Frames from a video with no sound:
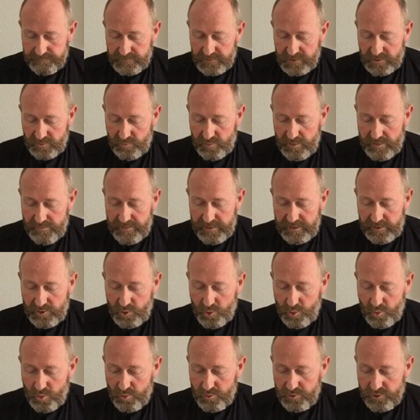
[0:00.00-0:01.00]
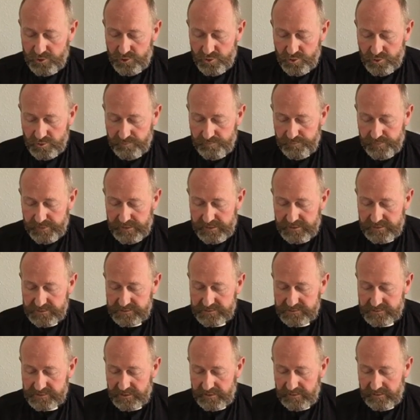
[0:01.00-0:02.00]
that we may know your
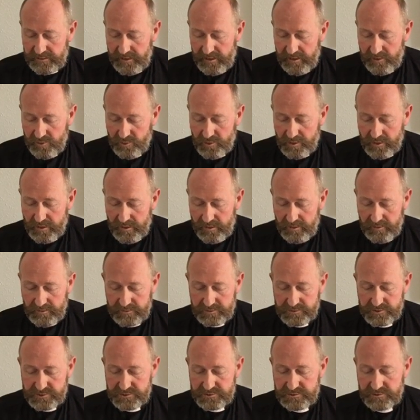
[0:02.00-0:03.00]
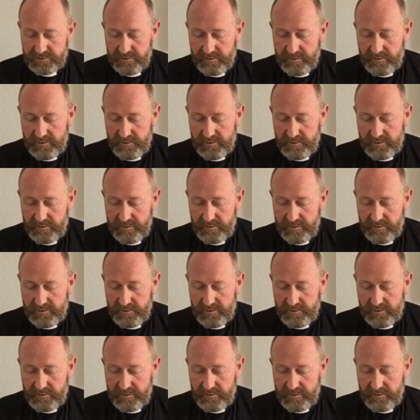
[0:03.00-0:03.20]
peace in our hearts